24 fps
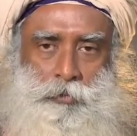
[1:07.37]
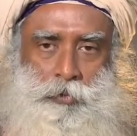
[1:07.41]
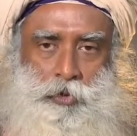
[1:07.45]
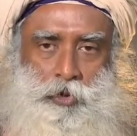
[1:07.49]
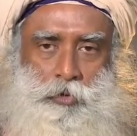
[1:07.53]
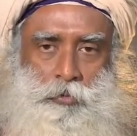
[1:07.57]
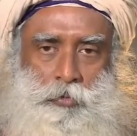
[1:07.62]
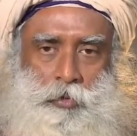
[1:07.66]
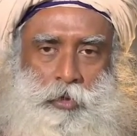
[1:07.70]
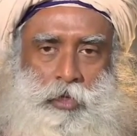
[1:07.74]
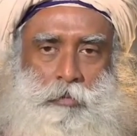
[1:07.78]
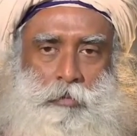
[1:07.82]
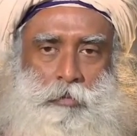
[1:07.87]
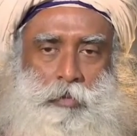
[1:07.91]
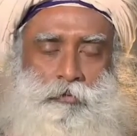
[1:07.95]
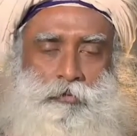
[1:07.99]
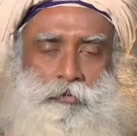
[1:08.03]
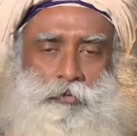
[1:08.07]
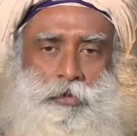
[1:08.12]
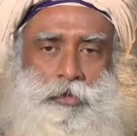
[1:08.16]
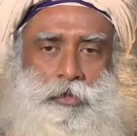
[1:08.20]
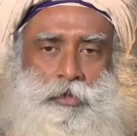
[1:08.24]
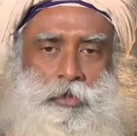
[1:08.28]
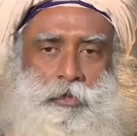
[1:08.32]
to become
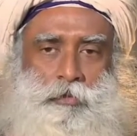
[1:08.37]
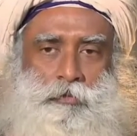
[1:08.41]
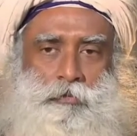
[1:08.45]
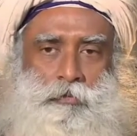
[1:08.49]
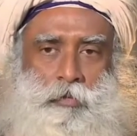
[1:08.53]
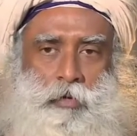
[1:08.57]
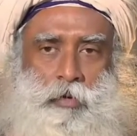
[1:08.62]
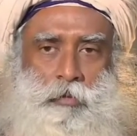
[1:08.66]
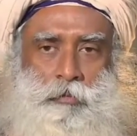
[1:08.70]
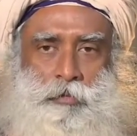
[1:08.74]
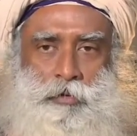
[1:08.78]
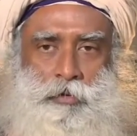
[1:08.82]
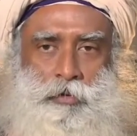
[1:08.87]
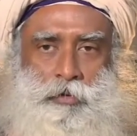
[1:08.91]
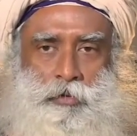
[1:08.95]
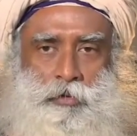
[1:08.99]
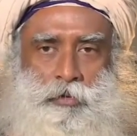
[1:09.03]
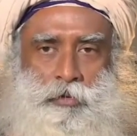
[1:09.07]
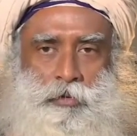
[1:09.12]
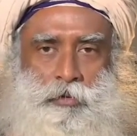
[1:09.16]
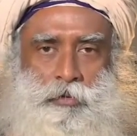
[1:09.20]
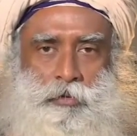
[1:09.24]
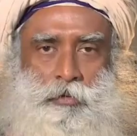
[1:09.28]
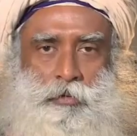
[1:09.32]
efficient
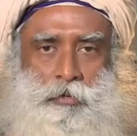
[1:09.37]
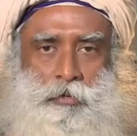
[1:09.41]
forms,